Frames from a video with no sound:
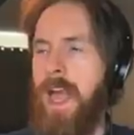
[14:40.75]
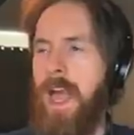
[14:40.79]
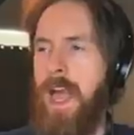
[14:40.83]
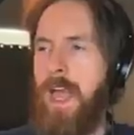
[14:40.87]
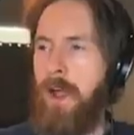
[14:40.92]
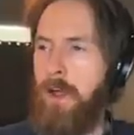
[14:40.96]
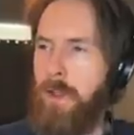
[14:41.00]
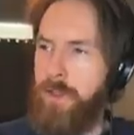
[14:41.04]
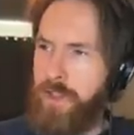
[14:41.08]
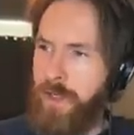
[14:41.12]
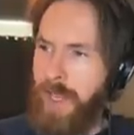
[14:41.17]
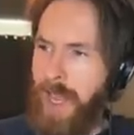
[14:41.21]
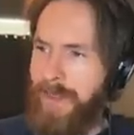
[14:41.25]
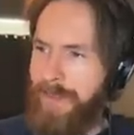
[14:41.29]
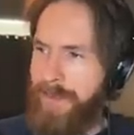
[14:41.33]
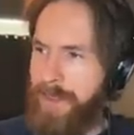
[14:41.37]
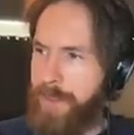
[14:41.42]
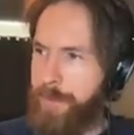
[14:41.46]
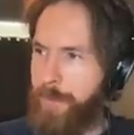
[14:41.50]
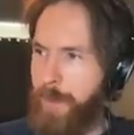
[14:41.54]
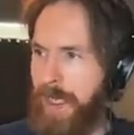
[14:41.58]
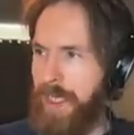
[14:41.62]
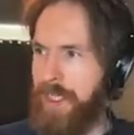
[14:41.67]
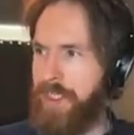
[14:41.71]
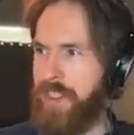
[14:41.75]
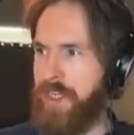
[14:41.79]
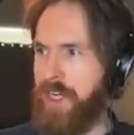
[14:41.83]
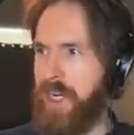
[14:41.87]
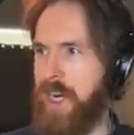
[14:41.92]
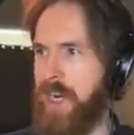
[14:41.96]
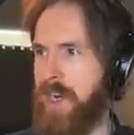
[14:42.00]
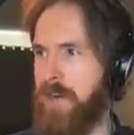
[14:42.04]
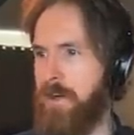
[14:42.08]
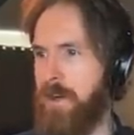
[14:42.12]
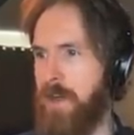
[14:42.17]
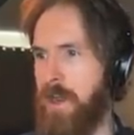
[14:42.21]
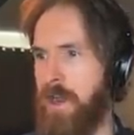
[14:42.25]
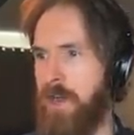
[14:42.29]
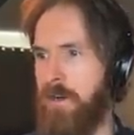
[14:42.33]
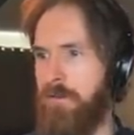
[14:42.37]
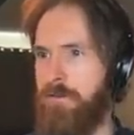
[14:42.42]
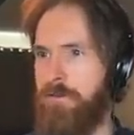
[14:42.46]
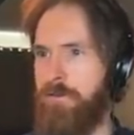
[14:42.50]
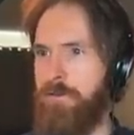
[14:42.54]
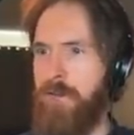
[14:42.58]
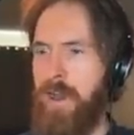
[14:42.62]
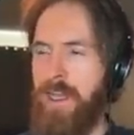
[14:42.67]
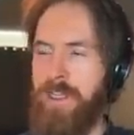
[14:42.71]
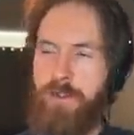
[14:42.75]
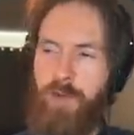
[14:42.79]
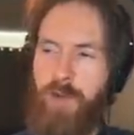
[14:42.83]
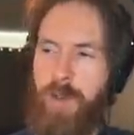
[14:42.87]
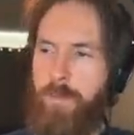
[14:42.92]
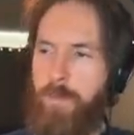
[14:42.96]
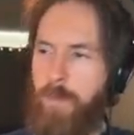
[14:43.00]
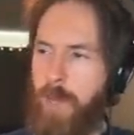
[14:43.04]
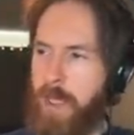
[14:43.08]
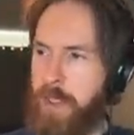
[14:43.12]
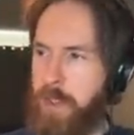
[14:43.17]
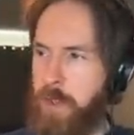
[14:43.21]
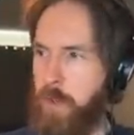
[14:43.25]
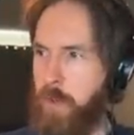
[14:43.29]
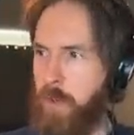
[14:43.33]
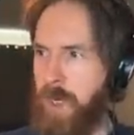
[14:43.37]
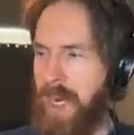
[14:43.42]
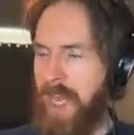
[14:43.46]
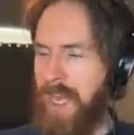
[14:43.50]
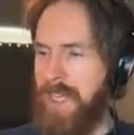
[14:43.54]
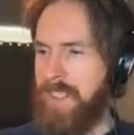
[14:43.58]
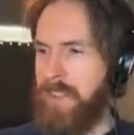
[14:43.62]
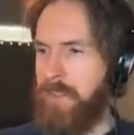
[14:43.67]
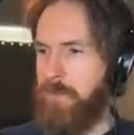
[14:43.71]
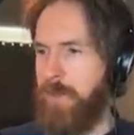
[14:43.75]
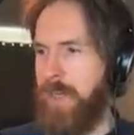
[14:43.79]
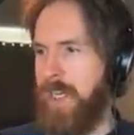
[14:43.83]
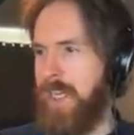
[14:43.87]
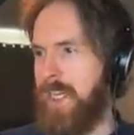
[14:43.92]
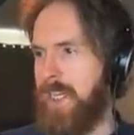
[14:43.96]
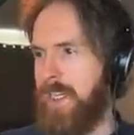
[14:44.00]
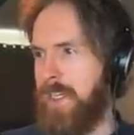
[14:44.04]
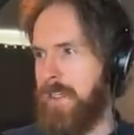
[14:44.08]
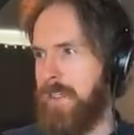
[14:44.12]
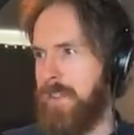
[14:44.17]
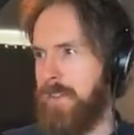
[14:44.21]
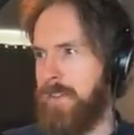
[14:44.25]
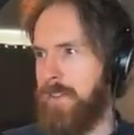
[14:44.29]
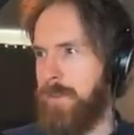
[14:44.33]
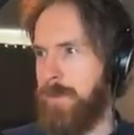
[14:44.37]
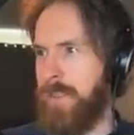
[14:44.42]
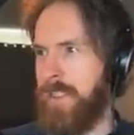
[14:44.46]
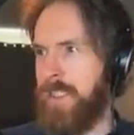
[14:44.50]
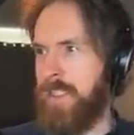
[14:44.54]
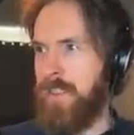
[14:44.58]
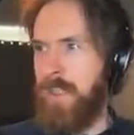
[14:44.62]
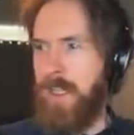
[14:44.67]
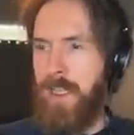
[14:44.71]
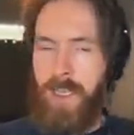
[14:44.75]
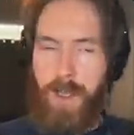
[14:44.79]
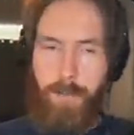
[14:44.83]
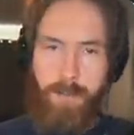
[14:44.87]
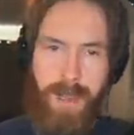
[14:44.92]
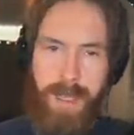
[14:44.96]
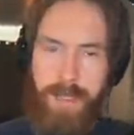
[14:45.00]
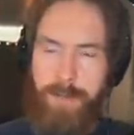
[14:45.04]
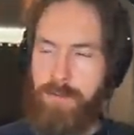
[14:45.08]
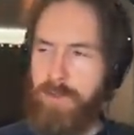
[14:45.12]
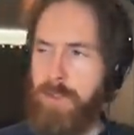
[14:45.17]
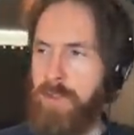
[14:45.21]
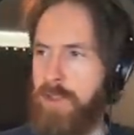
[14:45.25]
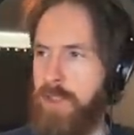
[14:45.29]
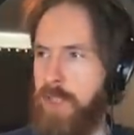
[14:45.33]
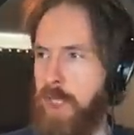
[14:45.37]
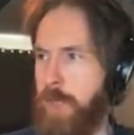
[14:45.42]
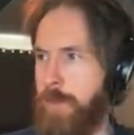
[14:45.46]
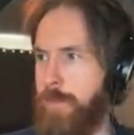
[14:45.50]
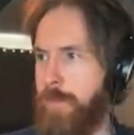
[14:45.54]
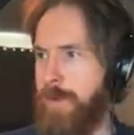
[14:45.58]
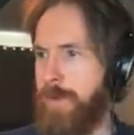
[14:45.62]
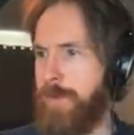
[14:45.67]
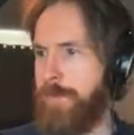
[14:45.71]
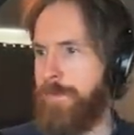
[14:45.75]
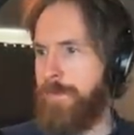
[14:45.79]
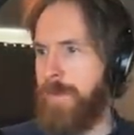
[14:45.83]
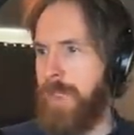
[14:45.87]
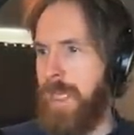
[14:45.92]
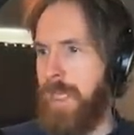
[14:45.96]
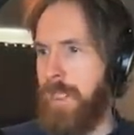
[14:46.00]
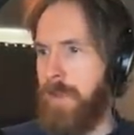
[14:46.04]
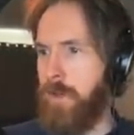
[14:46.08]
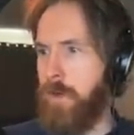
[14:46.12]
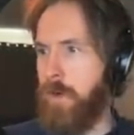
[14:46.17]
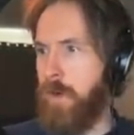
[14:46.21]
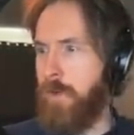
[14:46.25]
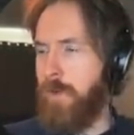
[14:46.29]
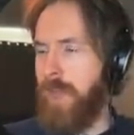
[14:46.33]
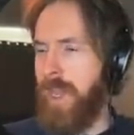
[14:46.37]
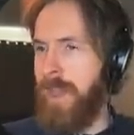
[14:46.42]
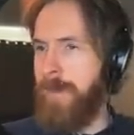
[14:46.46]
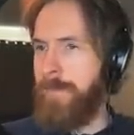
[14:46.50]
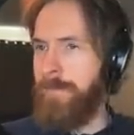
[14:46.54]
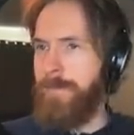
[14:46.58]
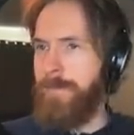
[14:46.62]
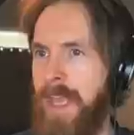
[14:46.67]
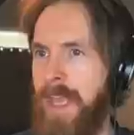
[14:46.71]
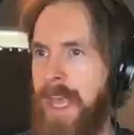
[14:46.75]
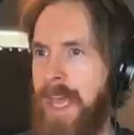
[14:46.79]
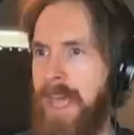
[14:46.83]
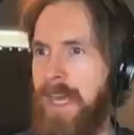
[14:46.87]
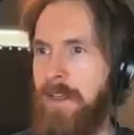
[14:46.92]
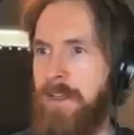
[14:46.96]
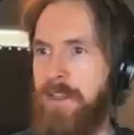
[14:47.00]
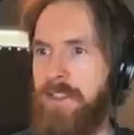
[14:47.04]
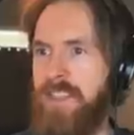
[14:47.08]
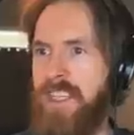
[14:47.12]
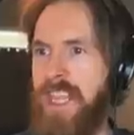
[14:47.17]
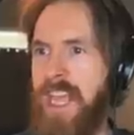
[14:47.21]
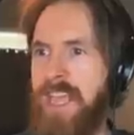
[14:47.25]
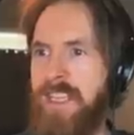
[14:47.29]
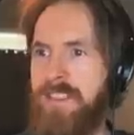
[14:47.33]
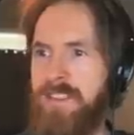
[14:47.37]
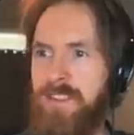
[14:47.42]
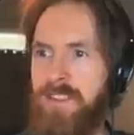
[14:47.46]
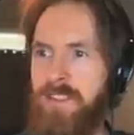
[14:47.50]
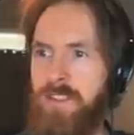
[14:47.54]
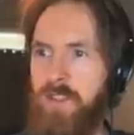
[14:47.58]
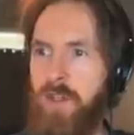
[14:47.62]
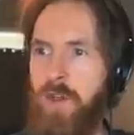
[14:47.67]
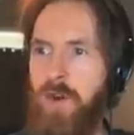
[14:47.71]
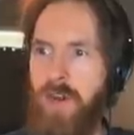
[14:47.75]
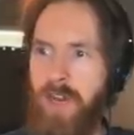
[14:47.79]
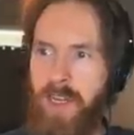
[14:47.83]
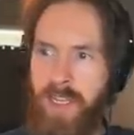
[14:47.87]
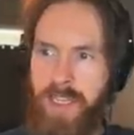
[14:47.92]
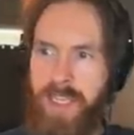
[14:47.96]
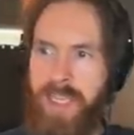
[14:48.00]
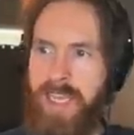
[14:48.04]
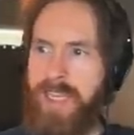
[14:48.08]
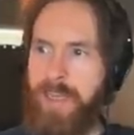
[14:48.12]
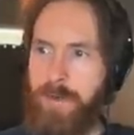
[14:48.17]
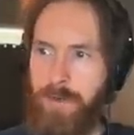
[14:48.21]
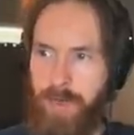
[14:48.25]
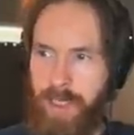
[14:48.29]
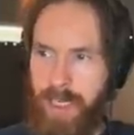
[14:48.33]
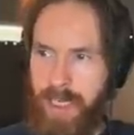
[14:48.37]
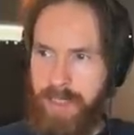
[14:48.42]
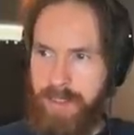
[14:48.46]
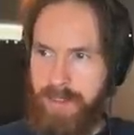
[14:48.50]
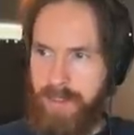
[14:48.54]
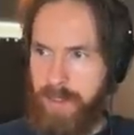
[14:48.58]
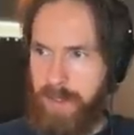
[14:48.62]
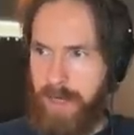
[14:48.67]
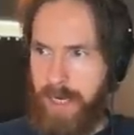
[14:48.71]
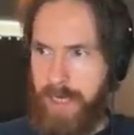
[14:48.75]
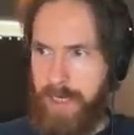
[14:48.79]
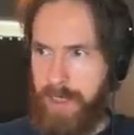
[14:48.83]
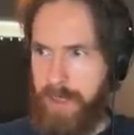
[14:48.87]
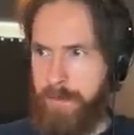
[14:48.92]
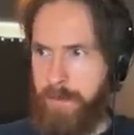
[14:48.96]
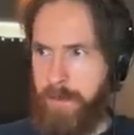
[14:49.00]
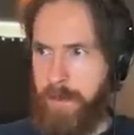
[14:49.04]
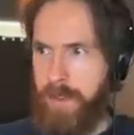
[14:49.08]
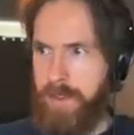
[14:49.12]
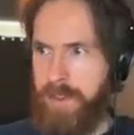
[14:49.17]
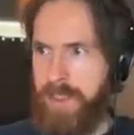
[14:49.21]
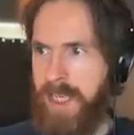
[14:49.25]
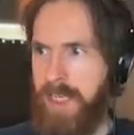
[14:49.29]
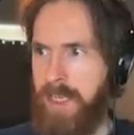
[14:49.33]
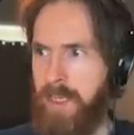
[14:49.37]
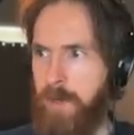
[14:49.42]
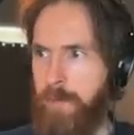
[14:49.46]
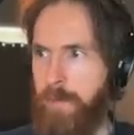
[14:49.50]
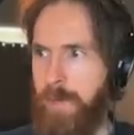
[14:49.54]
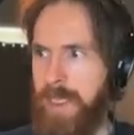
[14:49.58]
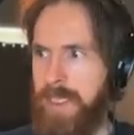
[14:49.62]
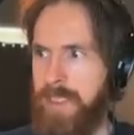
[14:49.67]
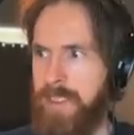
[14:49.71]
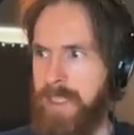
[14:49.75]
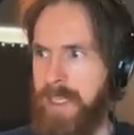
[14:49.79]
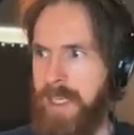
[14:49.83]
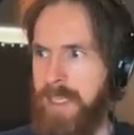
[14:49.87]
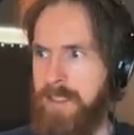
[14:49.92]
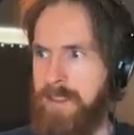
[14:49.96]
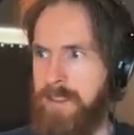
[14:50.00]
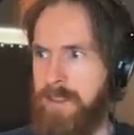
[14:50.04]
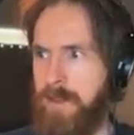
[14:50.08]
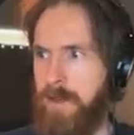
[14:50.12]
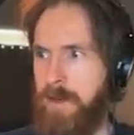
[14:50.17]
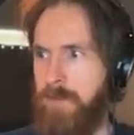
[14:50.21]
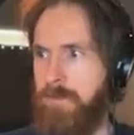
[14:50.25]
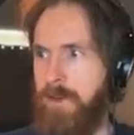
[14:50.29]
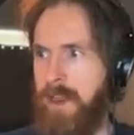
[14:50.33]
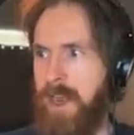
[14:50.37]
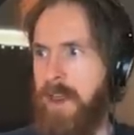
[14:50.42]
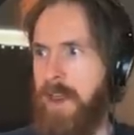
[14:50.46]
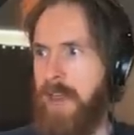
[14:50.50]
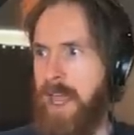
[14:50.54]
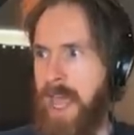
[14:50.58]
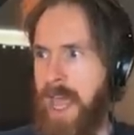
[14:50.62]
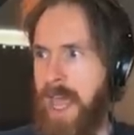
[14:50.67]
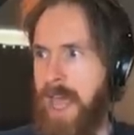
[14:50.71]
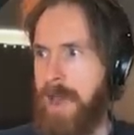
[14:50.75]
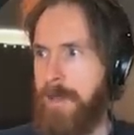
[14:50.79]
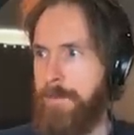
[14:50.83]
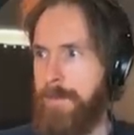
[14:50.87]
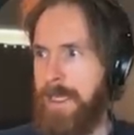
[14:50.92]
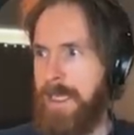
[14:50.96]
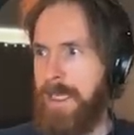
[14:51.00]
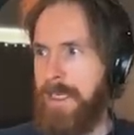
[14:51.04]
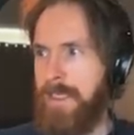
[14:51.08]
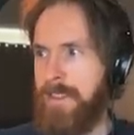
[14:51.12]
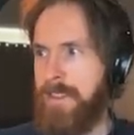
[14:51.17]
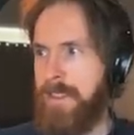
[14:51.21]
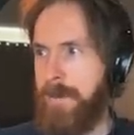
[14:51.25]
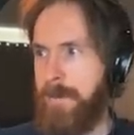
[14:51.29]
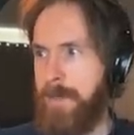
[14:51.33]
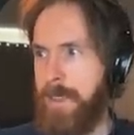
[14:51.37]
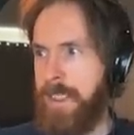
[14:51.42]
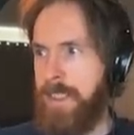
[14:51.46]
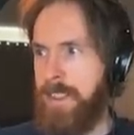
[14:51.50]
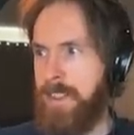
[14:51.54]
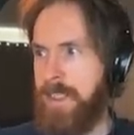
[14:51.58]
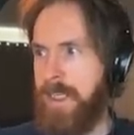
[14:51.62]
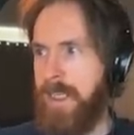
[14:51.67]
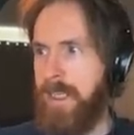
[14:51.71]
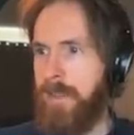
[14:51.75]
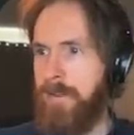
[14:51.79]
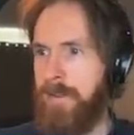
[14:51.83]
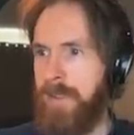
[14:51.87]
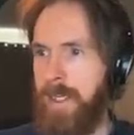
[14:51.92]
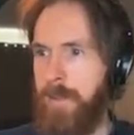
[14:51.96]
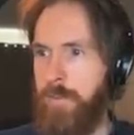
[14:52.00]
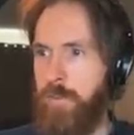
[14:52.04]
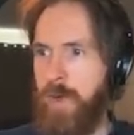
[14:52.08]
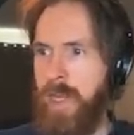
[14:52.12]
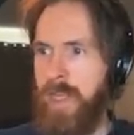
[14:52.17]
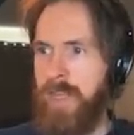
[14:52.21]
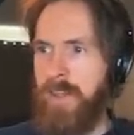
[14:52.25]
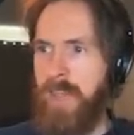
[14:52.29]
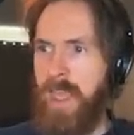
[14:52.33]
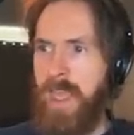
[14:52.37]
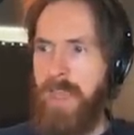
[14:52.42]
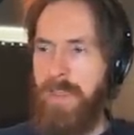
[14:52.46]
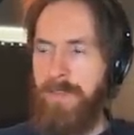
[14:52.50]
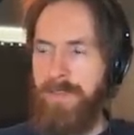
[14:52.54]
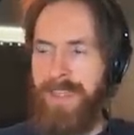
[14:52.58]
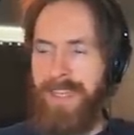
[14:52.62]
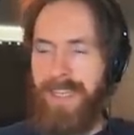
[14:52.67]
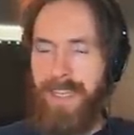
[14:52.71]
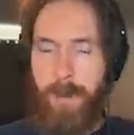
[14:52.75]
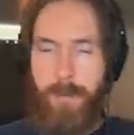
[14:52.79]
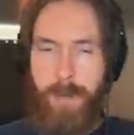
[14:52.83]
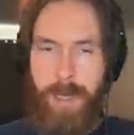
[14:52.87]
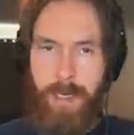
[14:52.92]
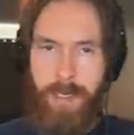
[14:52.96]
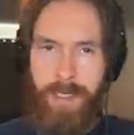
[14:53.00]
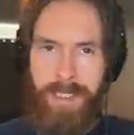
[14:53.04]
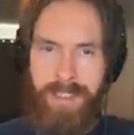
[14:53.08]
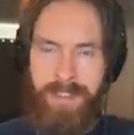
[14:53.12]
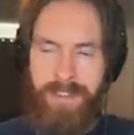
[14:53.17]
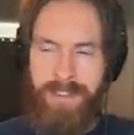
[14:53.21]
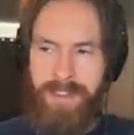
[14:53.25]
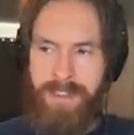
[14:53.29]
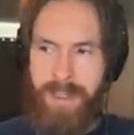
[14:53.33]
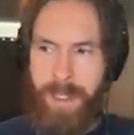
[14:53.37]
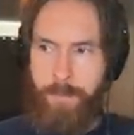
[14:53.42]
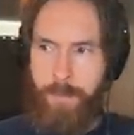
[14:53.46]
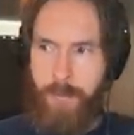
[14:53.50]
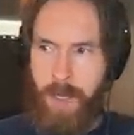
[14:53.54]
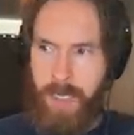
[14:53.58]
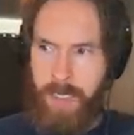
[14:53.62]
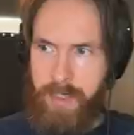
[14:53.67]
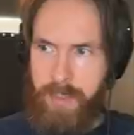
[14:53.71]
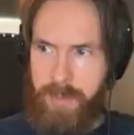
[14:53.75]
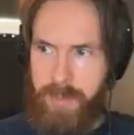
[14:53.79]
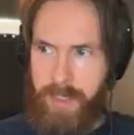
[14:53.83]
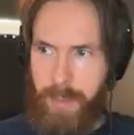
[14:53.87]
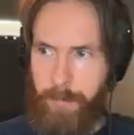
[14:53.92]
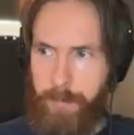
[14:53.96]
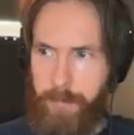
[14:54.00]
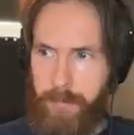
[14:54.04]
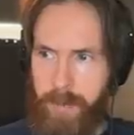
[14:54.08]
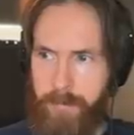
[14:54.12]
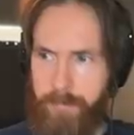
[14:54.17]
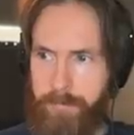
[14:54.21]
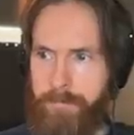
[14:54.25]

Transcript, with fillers: I also had this picture of a trip I took last week. So this is like a mountain top in Norway. And I just ask, you're a geoguesser expert. Take your best guess on where I am in this image. Take a deep breath, think about it step by step.